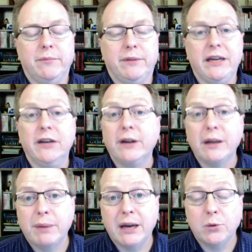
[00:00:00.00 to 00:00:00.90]

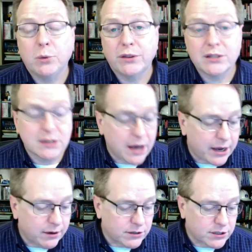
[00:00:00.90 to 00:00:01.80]
internet bandwidth is
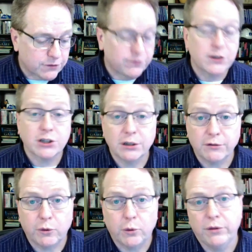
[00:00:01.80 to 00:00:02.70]
not sufficient
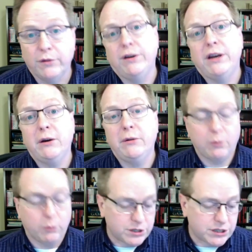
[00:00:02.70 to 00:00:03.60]
for the video that
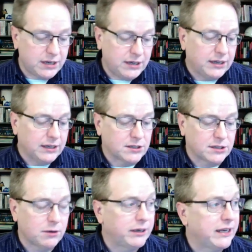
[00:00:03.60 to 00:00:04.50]
we're sending, and
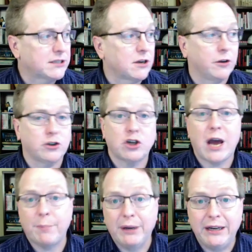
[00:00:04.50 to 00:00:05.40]
so it gets all
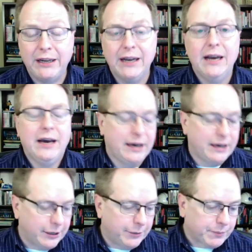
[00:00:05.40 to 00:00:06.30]
choppy.
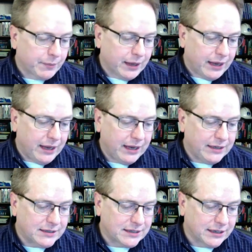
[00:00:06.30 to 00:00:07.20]
Um,
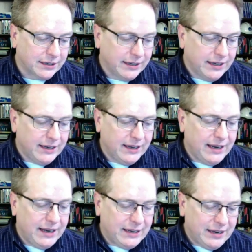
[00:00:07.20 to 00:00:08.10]
and
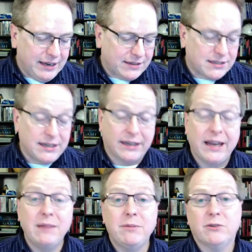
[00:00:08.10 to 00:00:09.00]
it
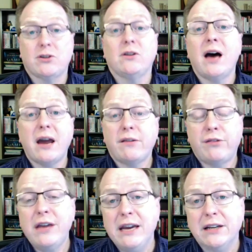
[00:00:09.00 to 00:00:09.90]
can be, there's a lot of
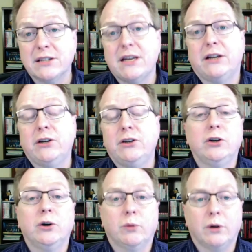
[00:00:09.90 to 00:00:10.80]
things that can
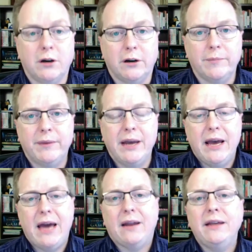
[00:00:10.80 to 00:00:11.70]
go wrong.
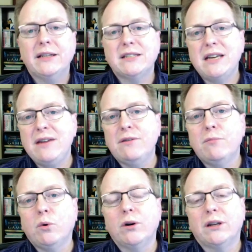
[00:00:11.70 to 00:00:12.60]
And I think it's even
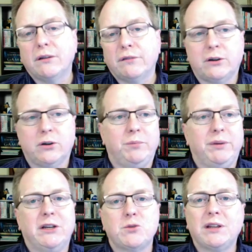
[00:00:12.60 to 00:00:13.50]
more difficult
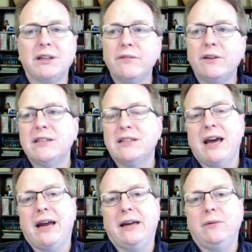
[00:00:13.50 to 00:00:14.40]
because we live in
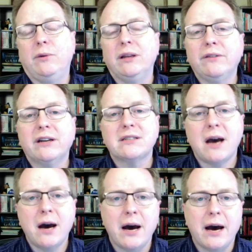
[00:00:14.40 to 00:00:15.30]
a
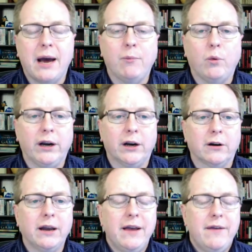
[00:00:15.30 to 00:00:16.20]
time
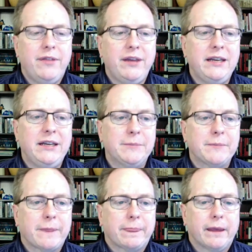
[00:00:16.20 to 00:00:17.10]
where the
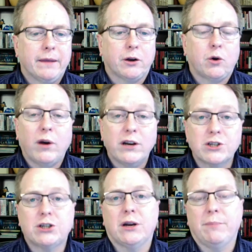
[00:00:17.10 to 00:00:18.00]
the
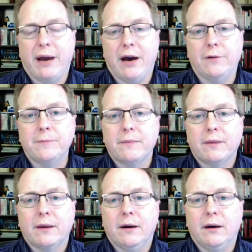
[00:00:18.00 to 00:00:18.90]
question about
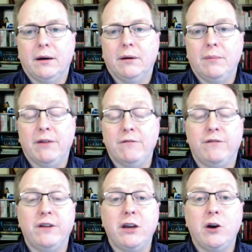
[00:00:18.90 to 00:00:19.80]

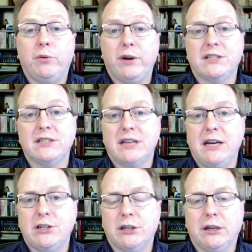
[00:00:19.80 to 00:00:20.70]
video
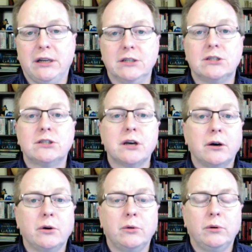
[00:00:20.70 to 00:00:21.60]
presentation is
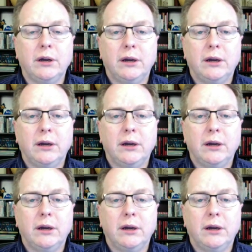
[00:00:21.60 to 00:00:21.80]
so,